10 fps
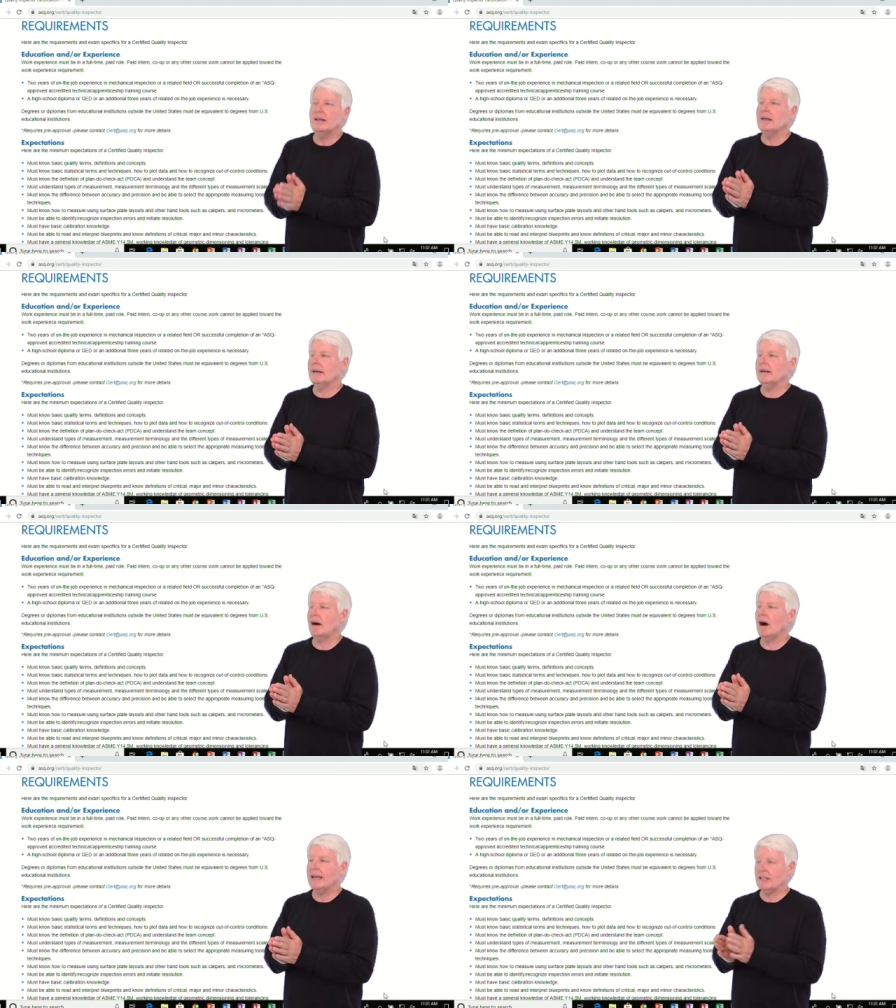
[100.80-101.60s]

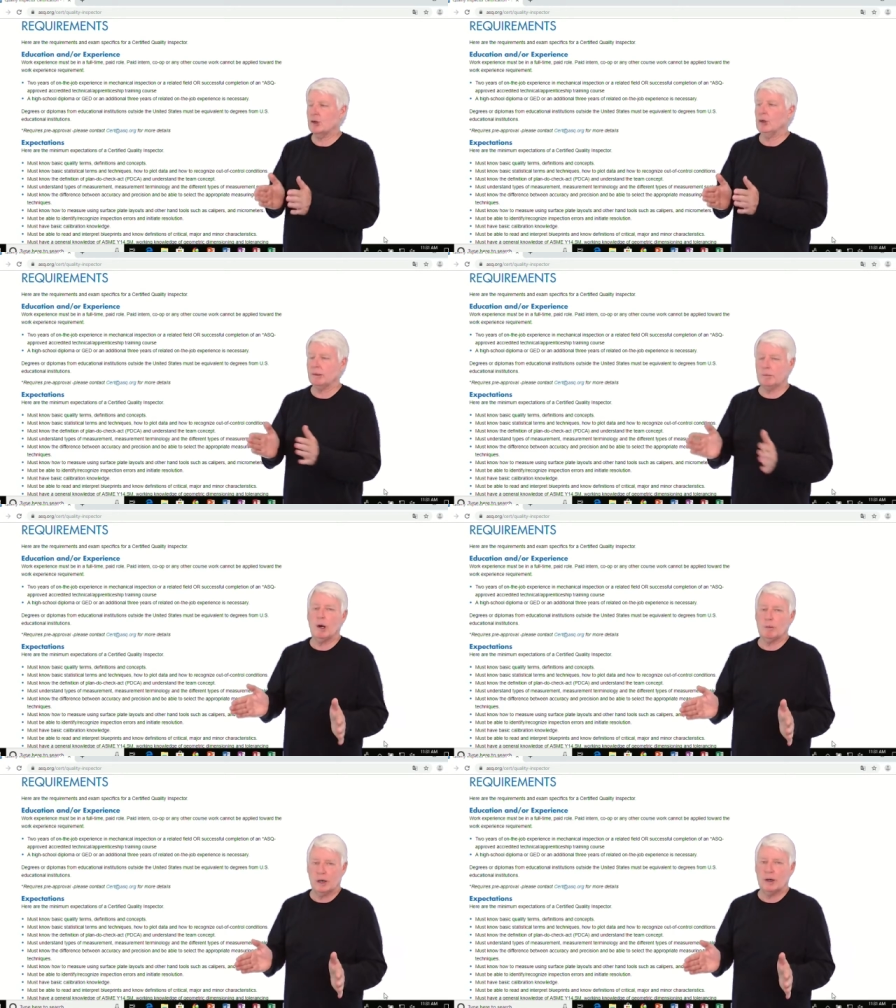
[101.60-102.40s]
uh, high school
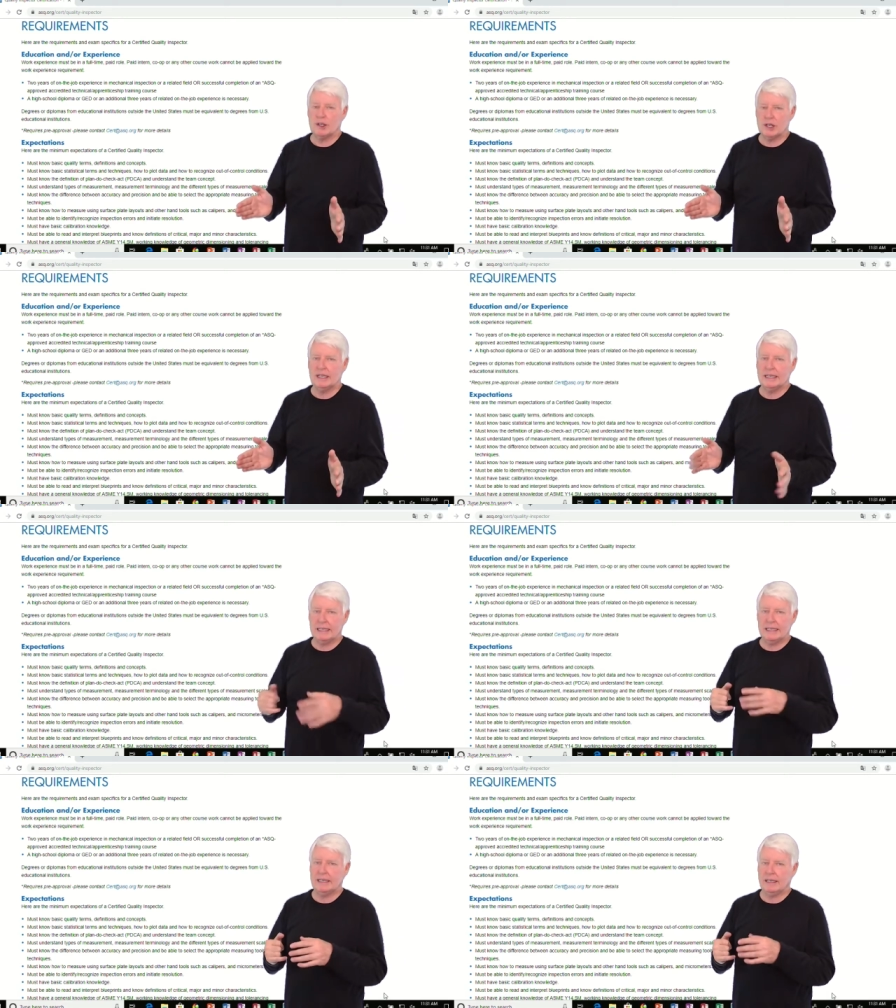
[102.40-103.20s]
diploma or
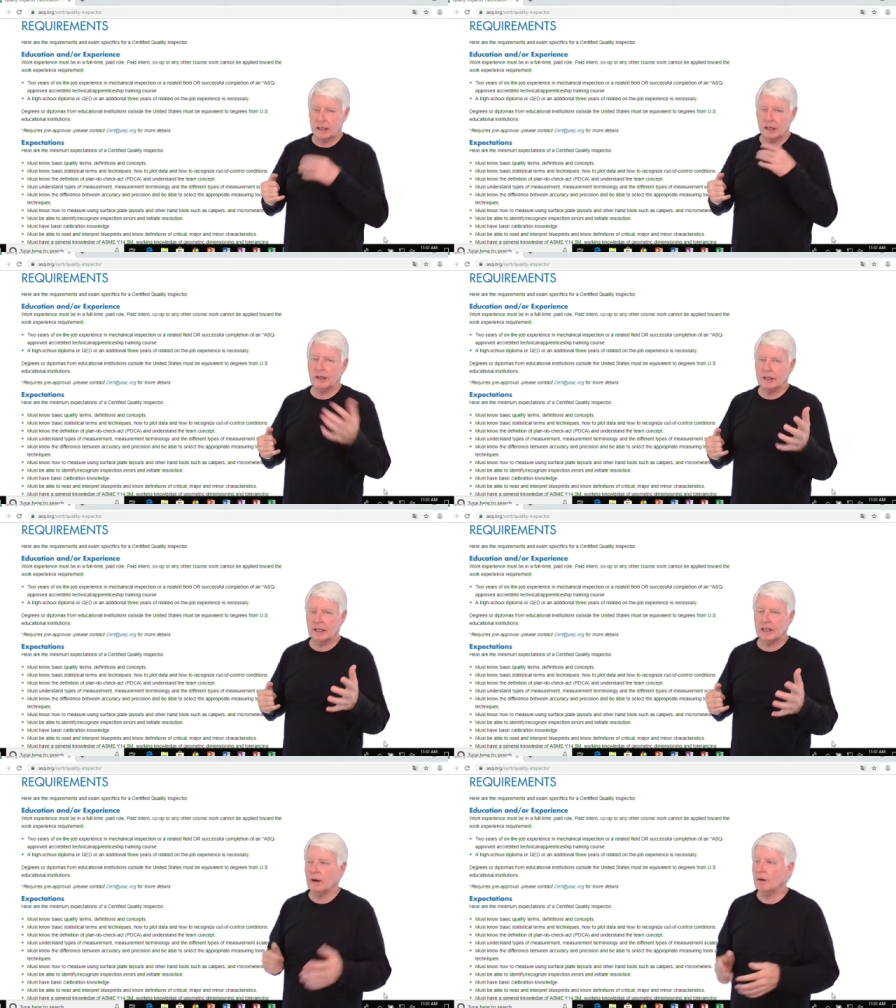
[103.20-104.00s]
GED, you're good
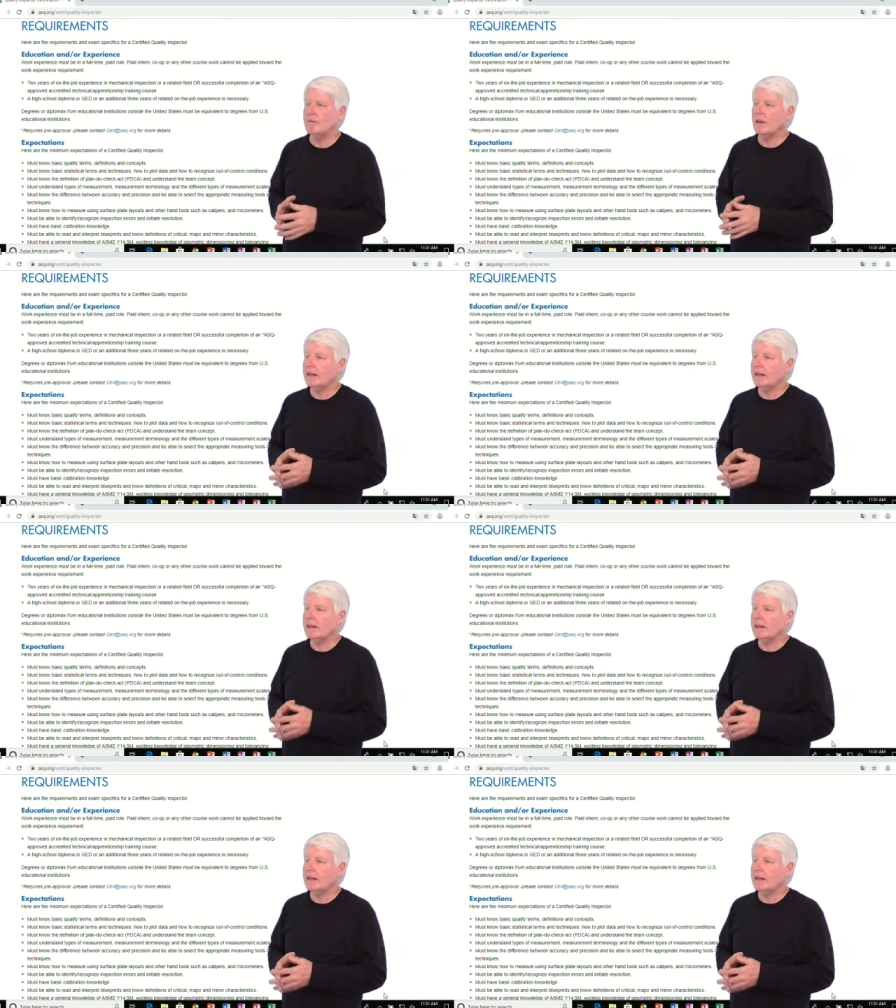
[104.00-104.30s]
to go.